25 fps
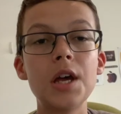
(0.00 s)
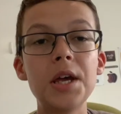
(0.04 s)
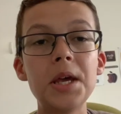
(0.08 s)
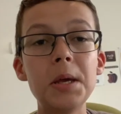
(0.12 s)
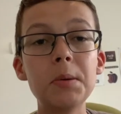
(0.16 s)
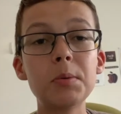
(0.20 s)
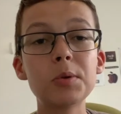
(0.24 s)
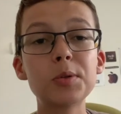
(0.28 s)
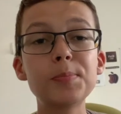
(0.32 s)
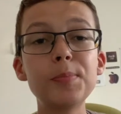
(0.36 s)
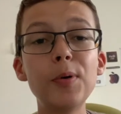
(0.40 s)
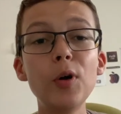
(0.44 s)
It
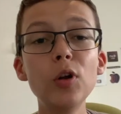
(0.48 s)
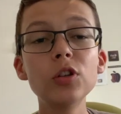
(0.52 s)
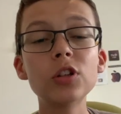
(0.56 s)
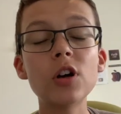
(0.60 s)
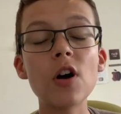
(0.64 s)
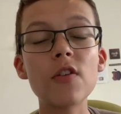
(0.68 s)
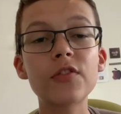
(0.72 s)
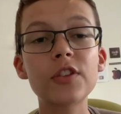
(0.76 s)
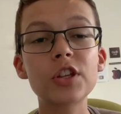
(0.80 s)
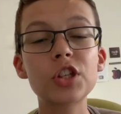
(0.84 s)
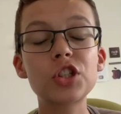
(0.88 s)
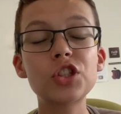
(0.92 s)
was pulled
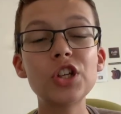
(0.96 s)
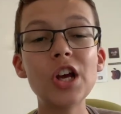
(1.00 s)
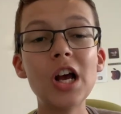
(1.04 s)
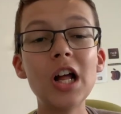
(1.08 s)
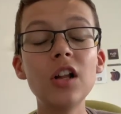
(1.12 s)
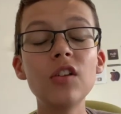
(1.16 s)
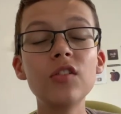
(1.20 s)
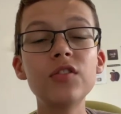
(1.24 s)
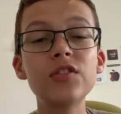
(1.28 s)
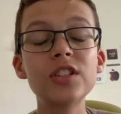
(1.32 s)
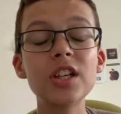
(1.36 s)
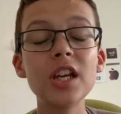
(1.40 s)
off the
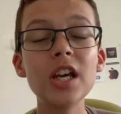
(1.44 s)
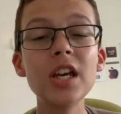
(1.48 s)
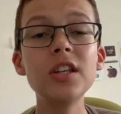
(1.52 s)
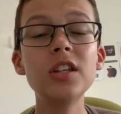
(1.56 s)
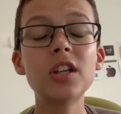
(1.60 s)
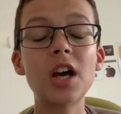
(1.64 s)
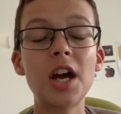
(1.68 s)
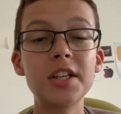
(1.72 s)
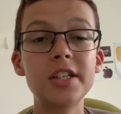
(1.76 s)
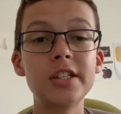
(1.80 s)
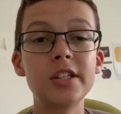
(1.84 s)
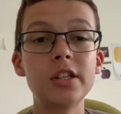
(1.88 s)
shelves in
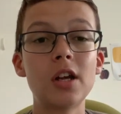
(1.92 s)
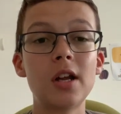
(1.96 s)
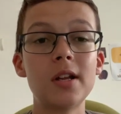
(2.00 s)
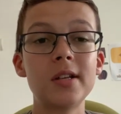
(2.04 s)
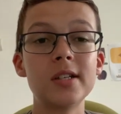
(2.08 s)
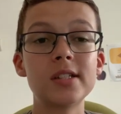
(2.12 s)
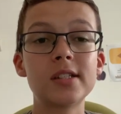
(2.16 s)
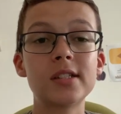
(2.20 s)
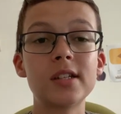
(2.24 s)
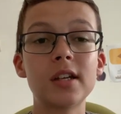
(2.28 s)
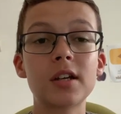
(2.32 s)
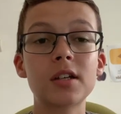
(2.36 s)

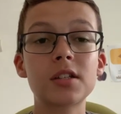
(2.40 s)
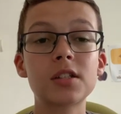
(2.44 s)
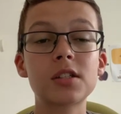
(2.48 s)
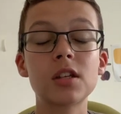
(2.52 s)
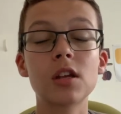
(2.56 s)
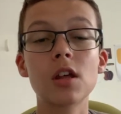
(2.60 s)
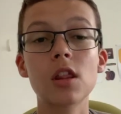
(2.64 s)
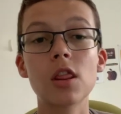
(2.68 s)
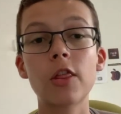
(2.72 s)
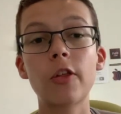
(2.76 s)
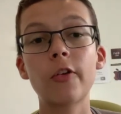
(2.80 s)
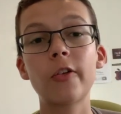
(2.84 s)
1996.
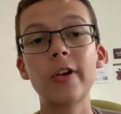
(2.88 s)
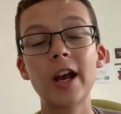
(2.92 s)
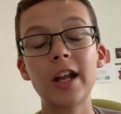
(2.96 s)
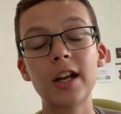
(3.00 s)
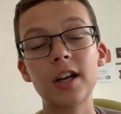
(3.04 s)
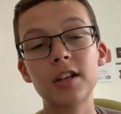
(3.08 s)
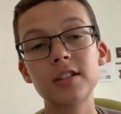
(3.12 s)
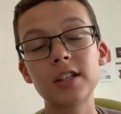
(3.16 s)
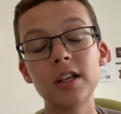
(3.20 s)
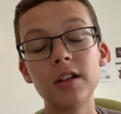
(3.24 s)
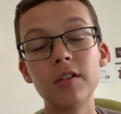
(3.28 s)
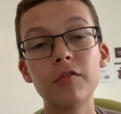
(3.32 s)
3 out
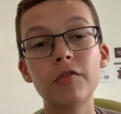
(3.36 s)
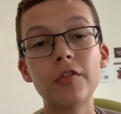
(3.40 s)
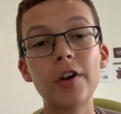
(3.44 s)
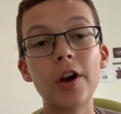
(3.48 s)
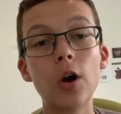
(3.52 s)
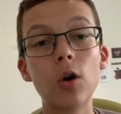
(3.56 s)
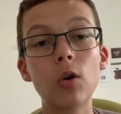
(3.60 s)
of 10 fail